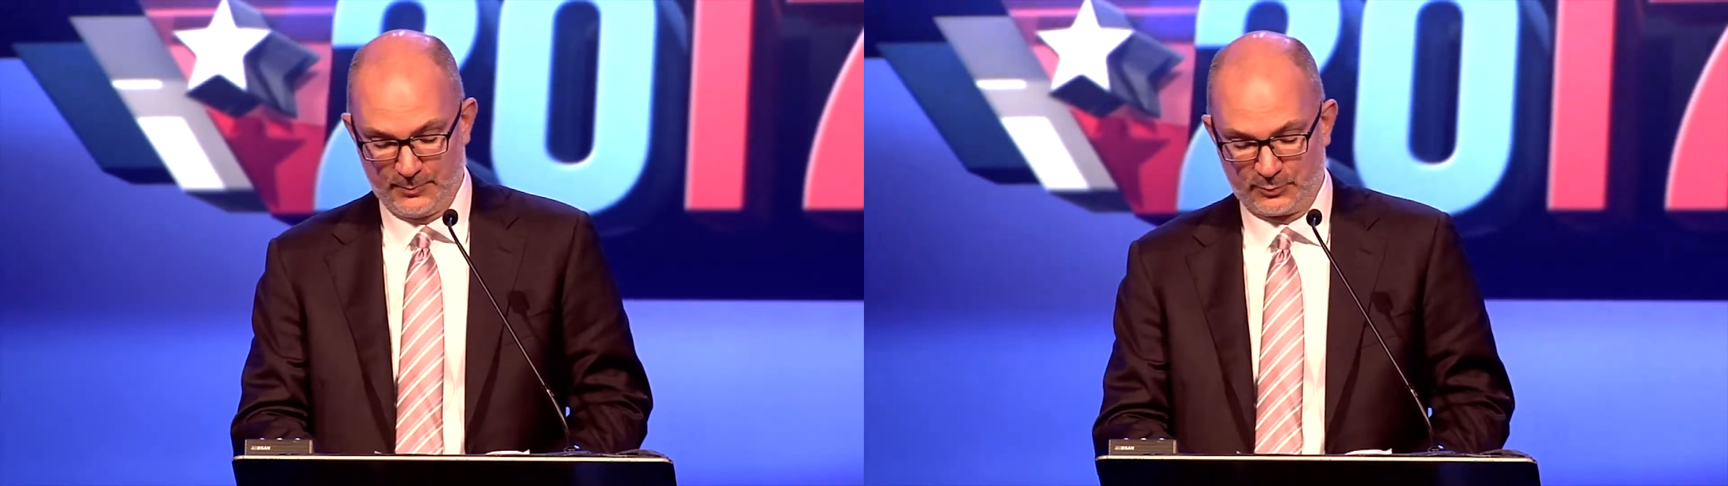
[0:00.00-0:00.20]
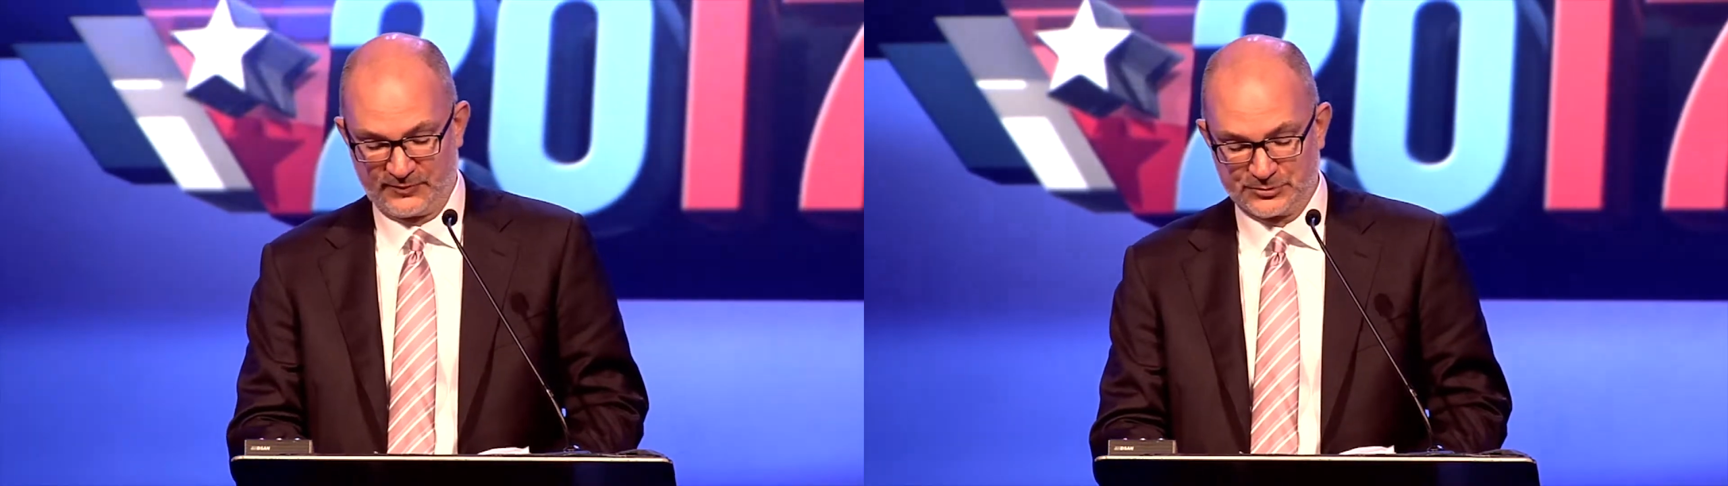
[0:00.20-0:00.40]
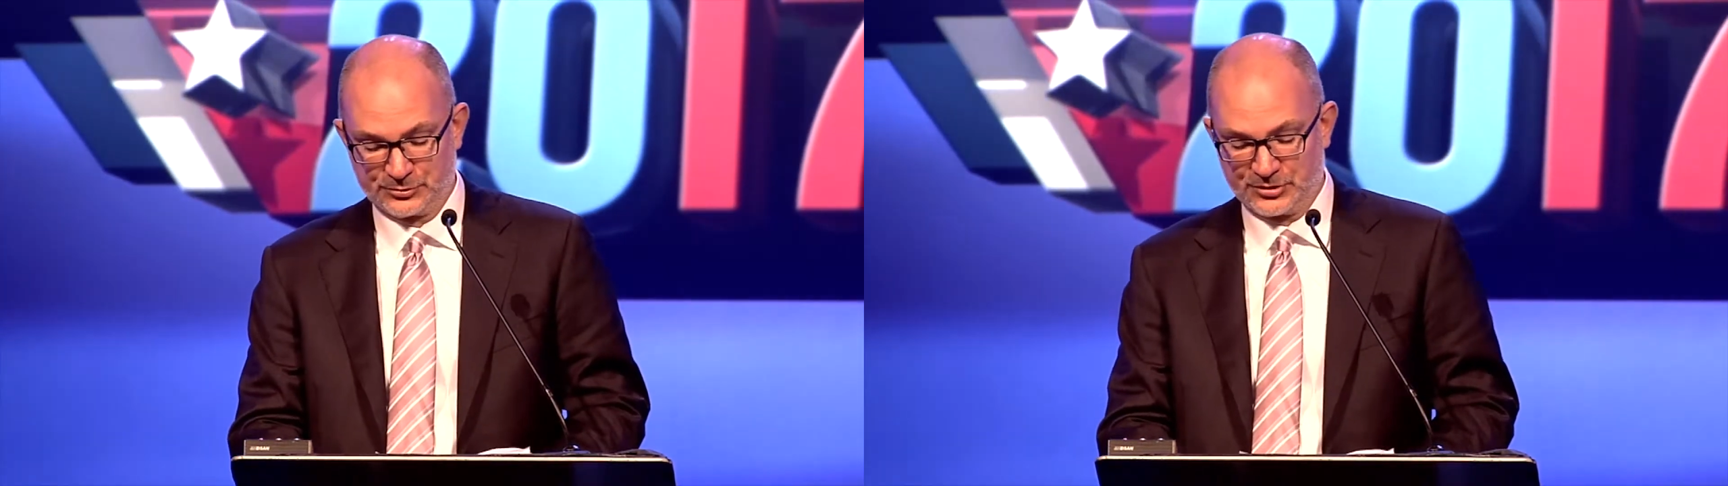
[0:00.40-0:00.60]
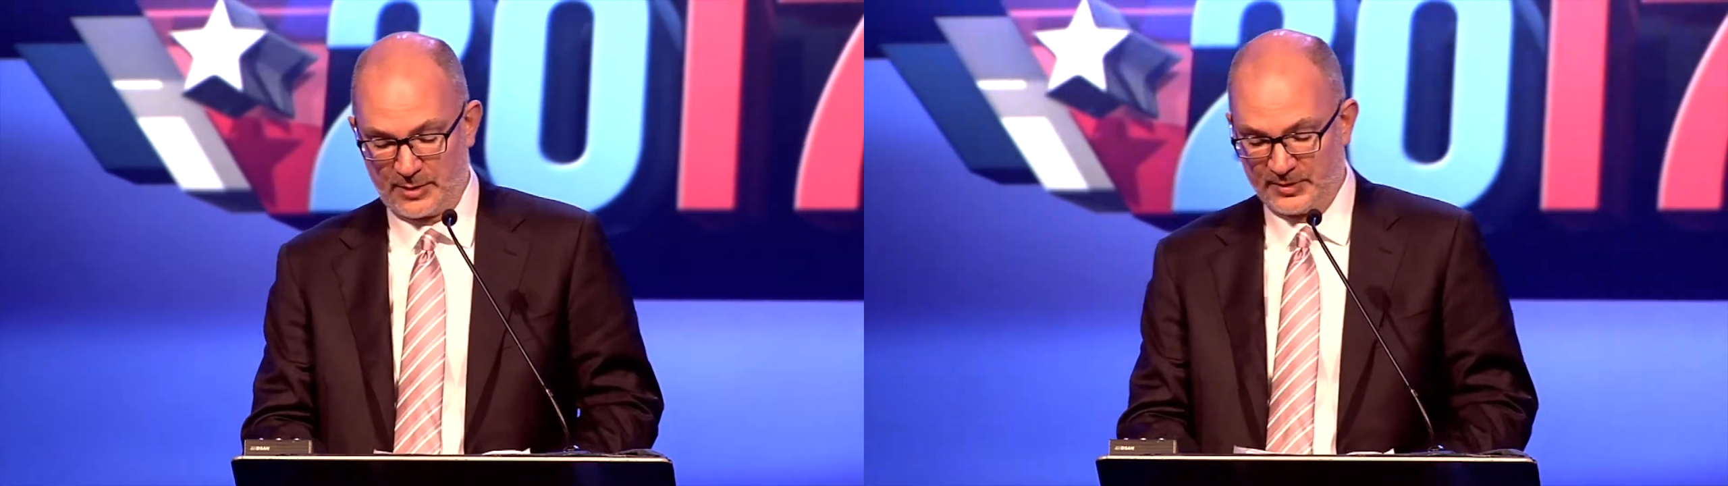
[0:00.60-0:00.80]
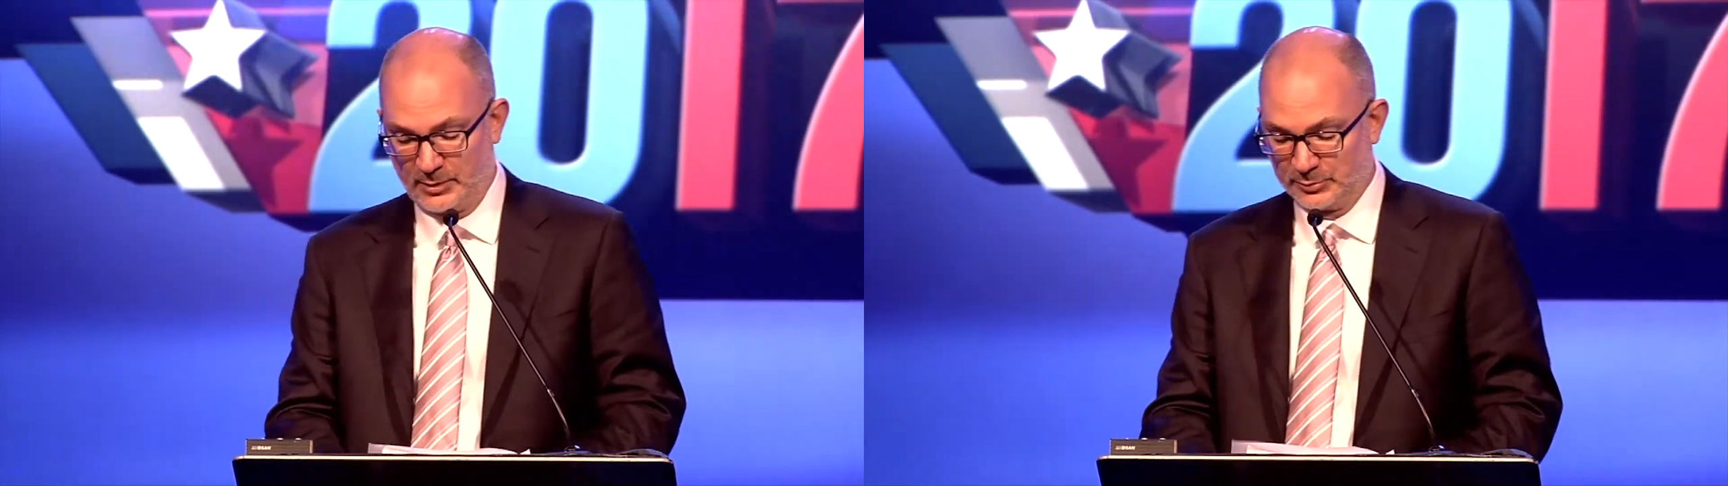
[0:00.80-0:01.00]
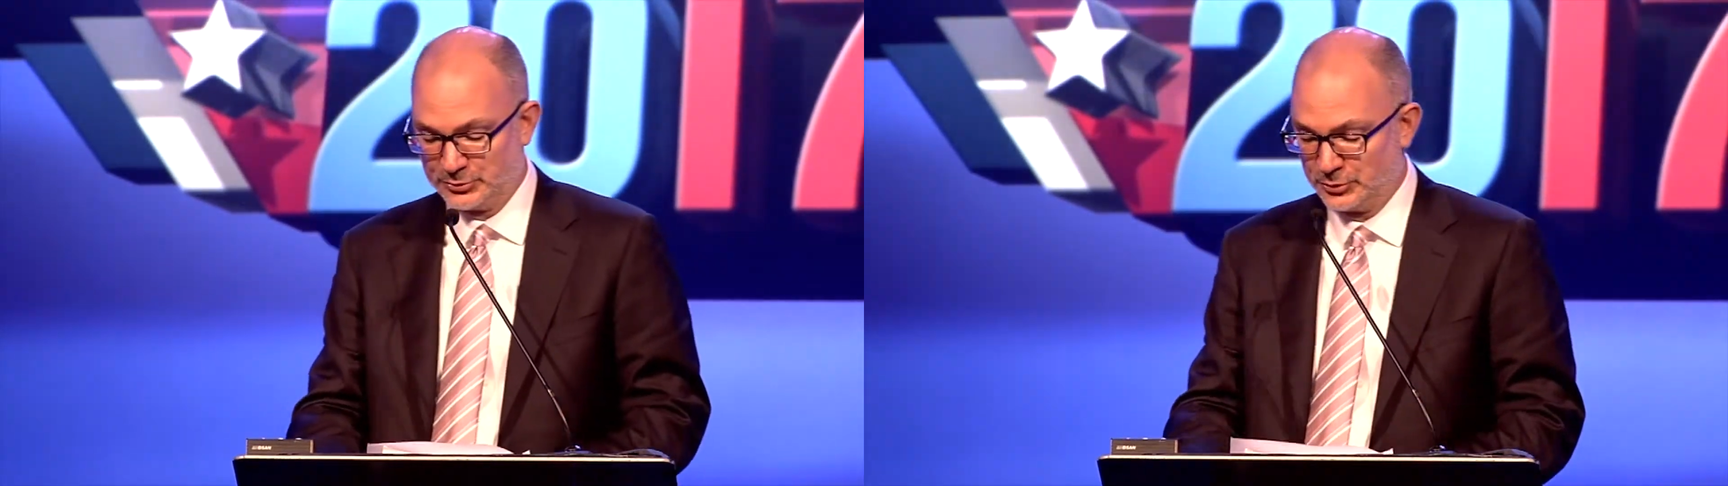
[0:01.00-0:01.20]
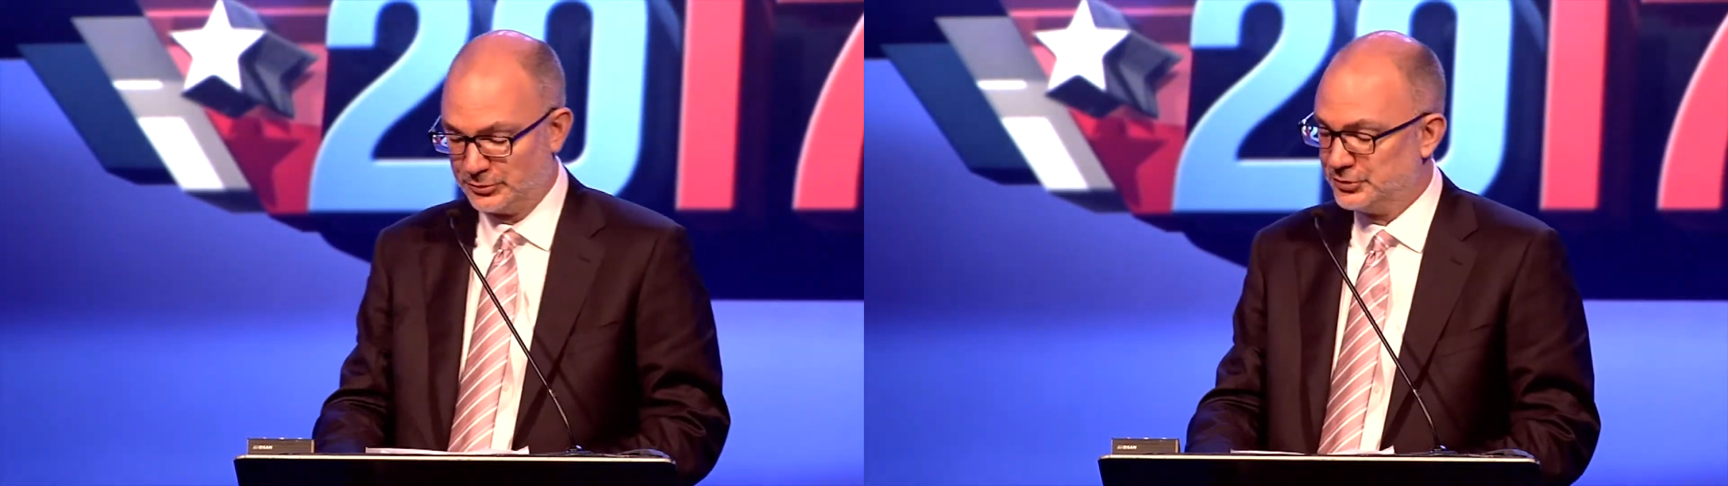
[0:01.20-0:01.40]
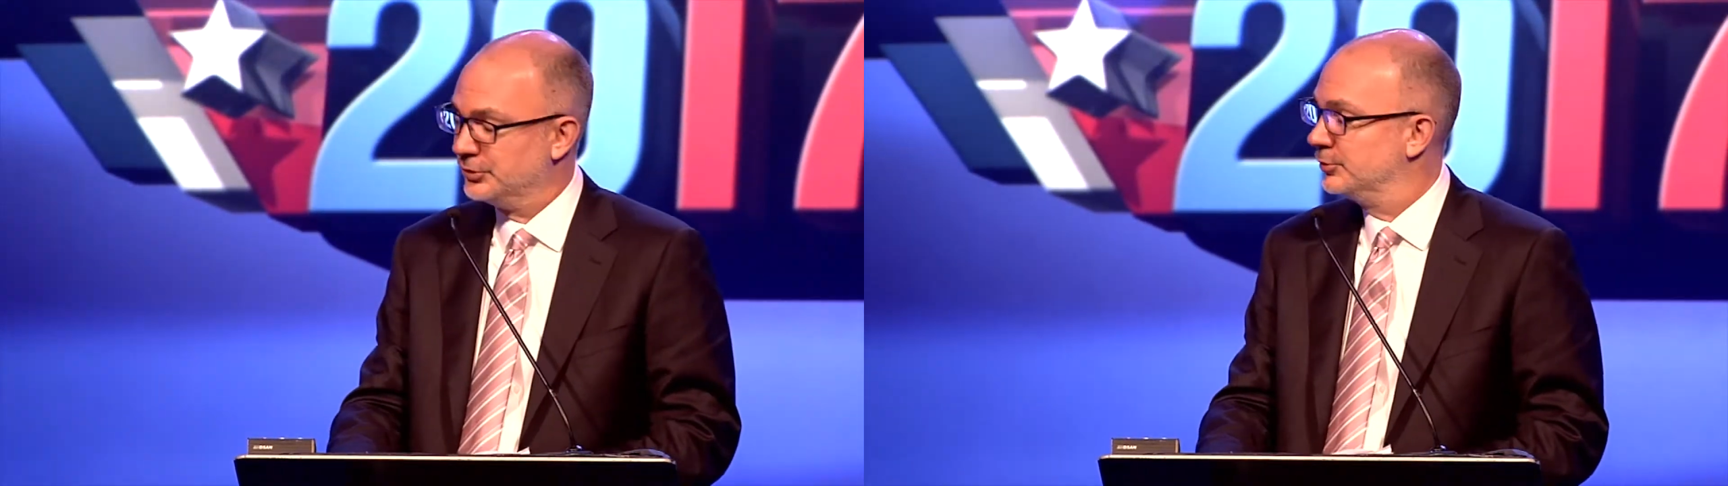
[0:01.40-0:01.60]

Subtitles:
Professor Somin, I will turn to